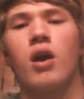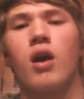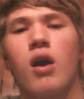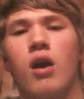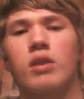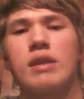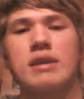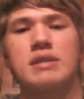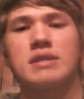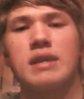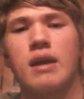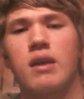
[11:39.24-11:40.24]
like I
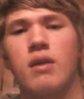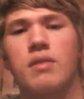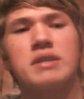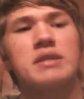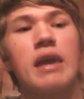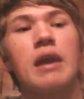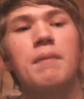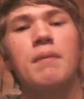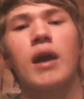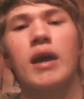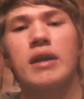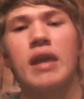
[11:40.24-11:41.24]
said, this
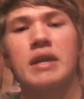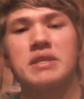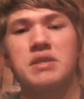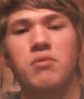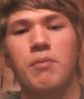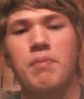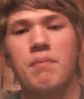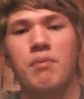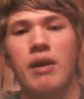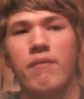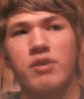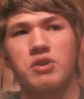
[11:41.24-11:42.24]
game, I can't see where
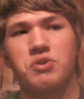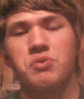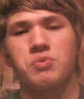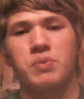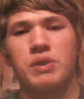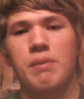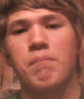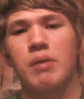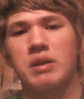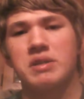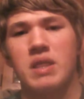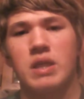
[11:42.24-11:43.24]
people have issues with the
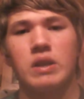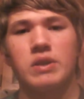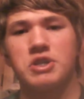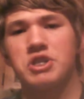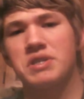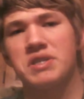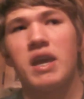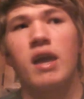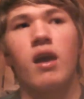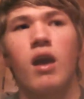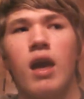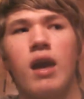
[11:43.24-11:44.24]
bugs and the glitches.
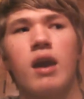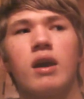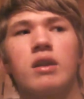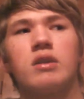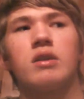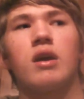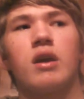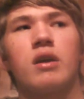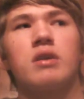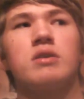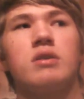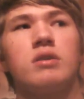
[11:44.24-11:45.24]
And
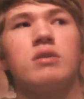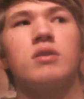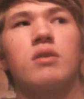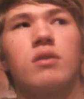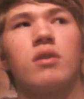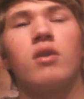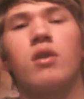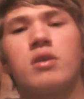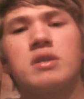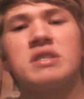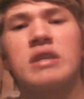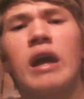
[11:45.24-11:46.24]

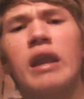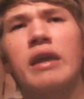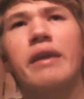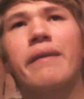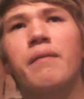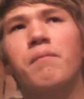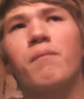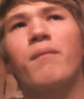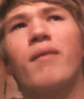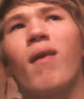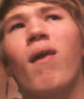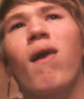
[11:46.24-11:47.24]
Sonic,
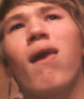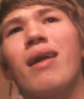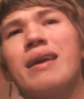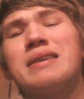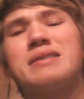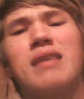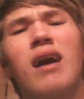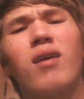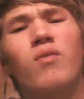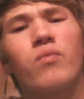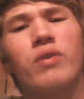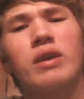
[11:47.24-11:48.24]
he's
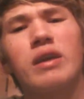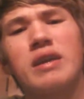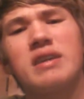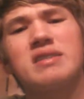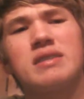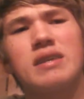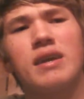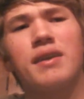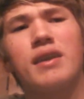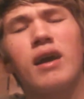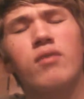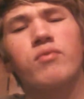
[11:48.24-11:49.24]
not
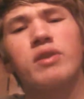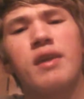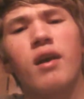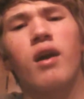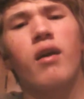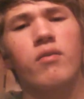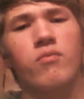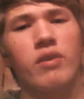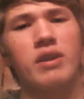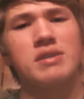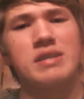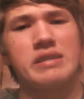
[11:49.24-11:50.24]
really on
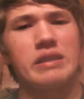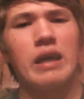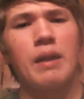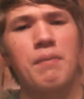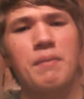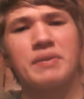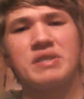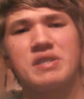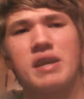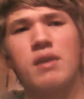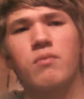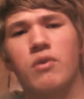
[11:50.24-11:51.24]
rails, as a lot of people
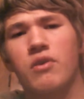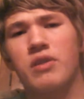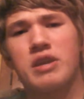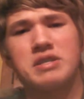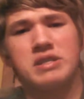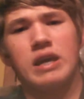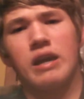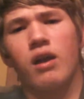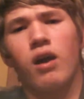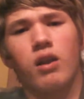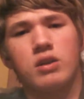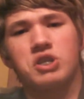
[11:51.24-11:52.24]
say, where he's
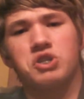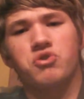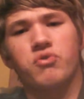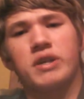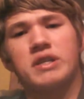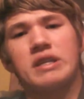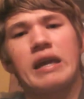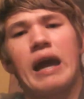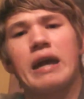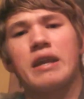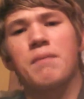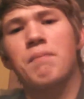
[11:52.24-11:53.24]
like on a strict
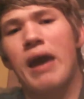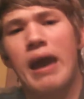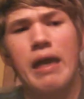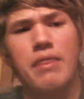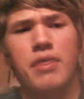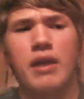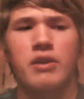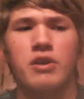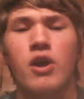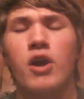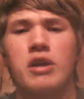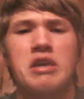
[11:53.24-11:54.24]
guided path
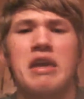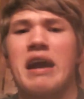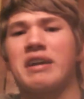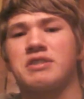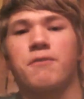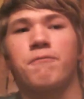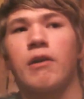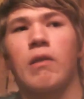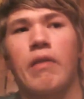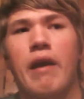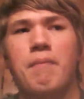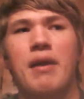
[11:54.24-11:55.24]
and he has to
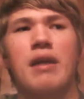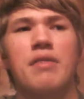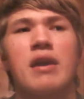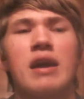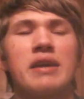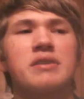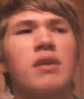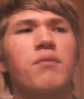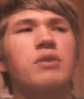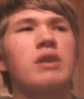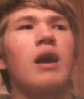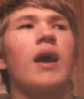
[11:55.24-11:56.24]
follow that path. He's not
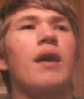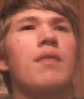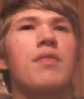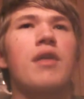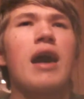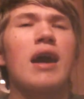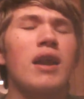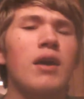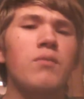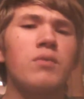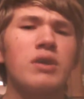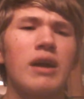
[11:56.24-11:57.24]
really on that.
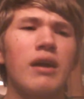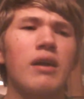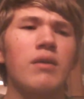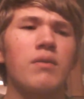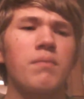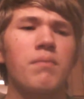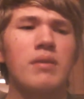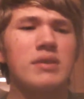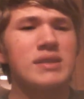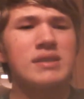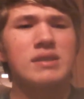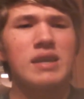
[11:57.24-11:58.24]

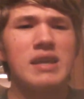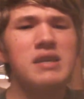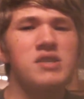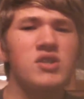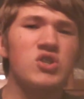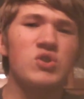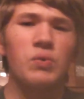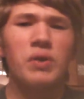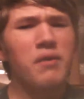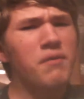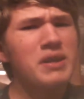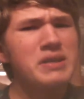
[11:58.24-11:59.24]
He
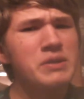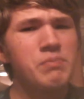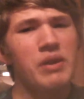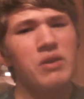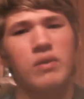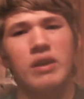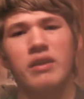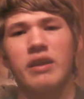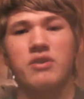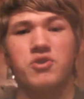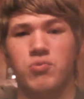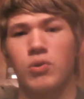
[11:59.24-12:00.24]
sort of is, but you can
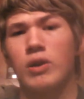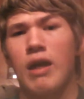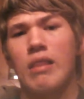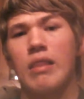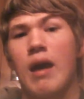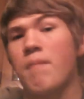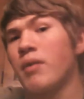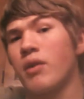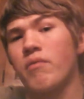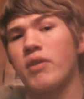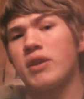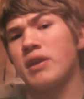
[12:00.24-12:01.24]
control it a lot
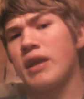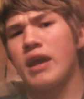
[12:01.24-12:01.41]
better than you